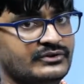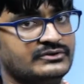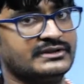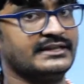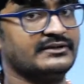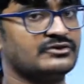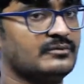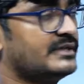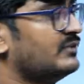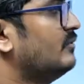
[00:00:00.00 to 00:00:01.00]
using telescope,
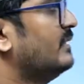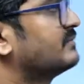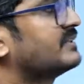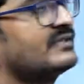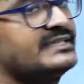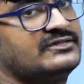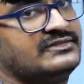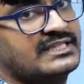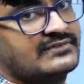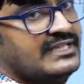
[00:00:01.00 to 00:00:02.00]
right? We will be observing things which
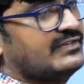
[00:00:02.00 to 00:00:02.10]
are very